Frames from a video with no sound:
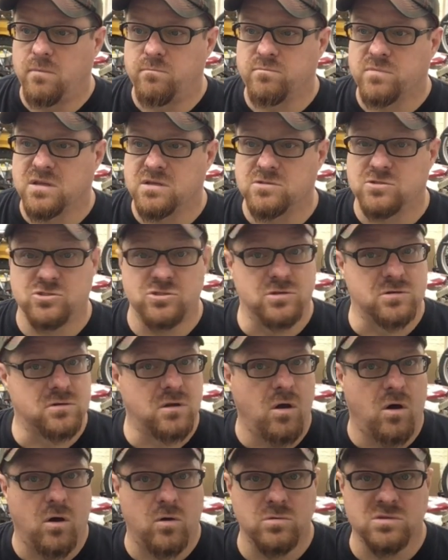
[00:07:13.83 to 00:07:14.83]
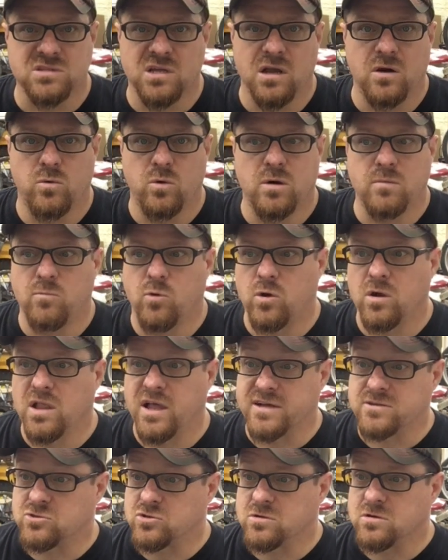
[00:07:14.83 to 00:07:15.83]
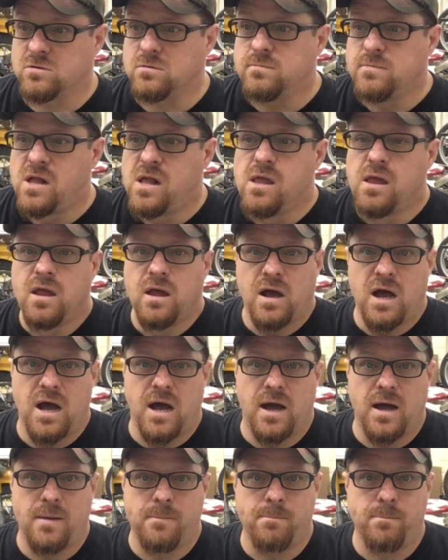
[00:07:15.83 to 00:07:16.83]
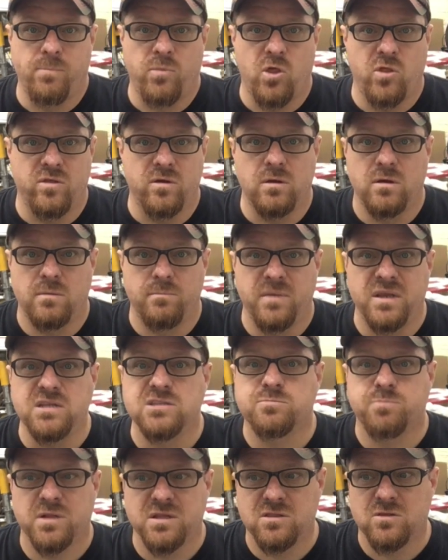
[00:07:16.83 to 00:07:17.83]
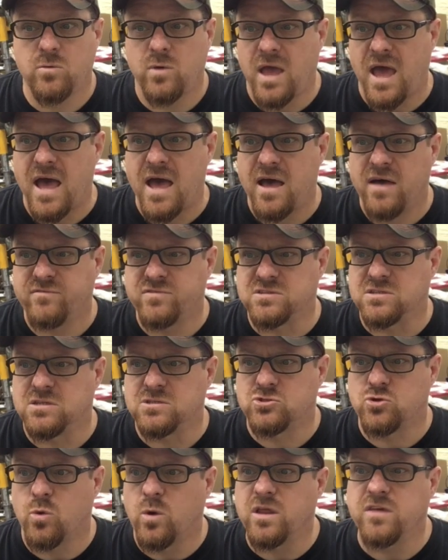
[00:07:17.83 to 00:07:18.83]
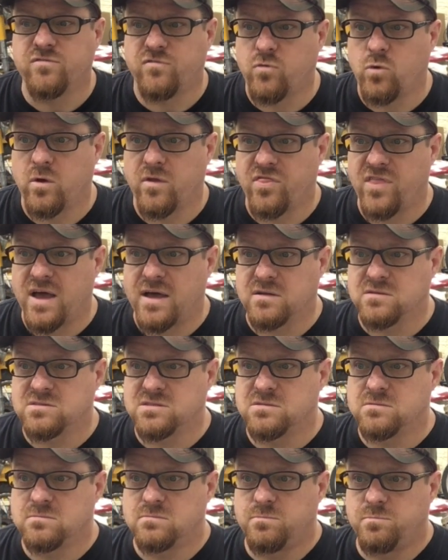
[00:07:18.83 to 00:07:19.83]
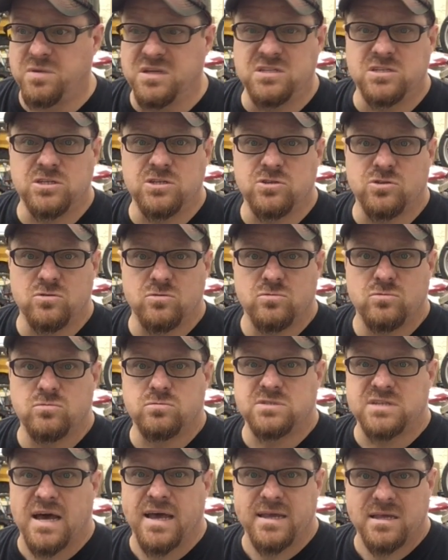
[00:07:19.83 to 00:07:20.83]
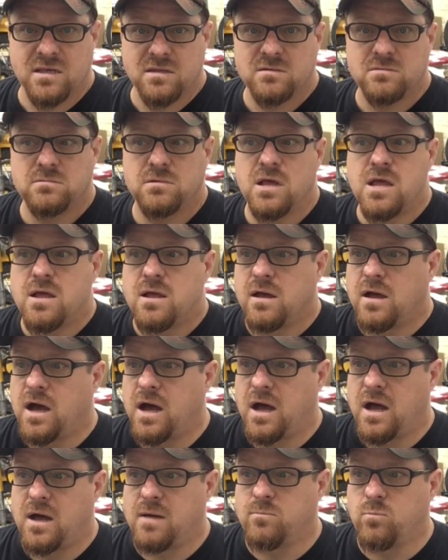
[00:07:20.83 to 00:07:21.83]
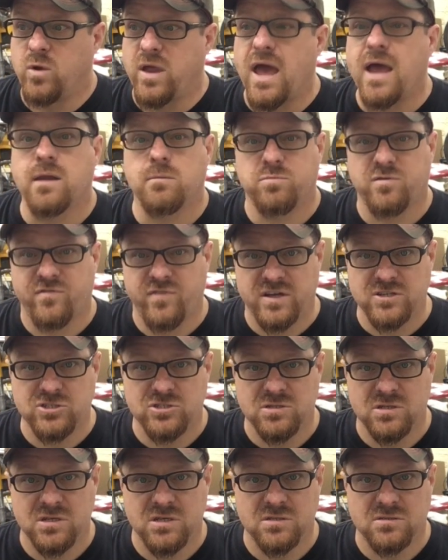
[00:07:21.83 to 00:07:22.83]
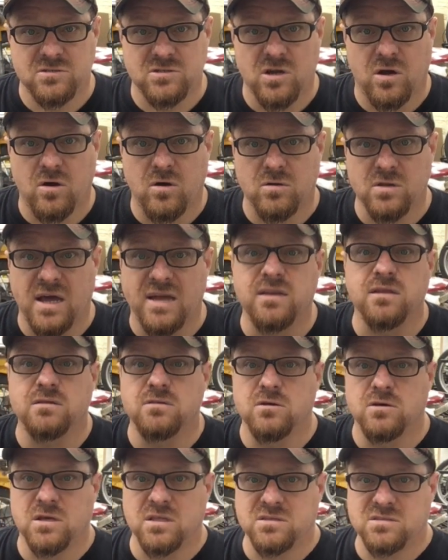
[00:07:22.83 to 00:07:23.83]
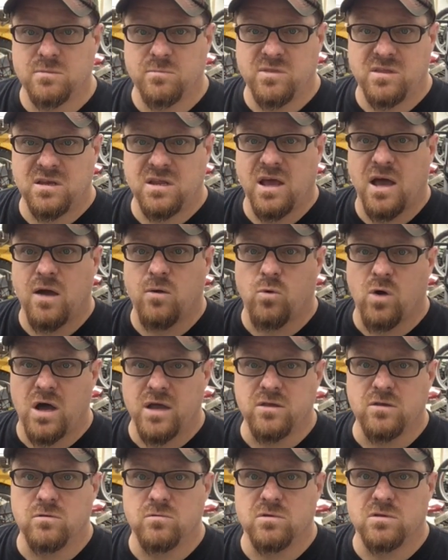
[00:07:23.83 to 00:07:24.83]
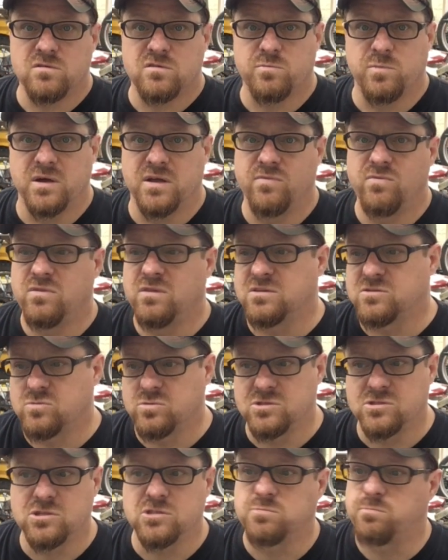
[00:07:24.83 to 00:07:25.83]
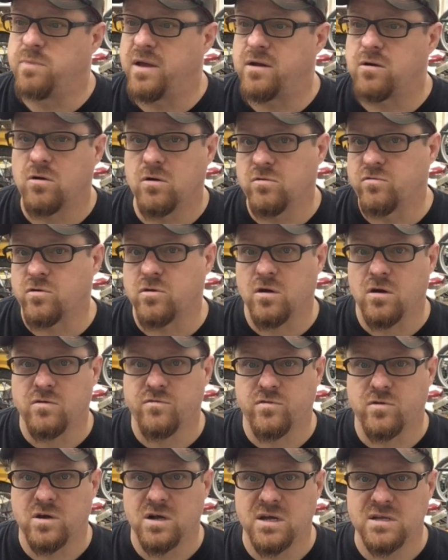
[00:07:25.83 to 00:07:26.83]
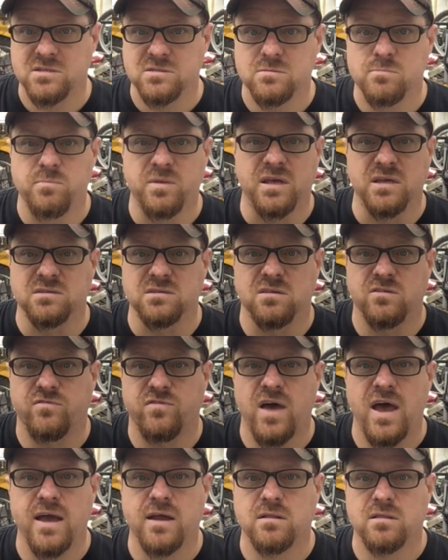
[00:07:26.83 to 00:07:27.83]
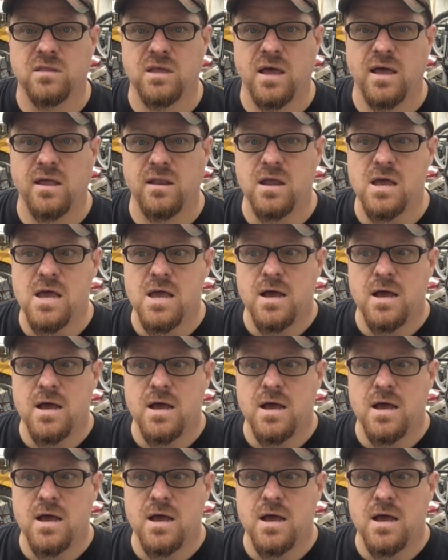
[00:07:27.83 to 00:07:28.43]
Because you're always going to want more electrical. The mini split that we have is a 24,000 BTU Daikin. We had it professionally installed. I did look at some of the DIY units, but this was just better overall for us because of the fact that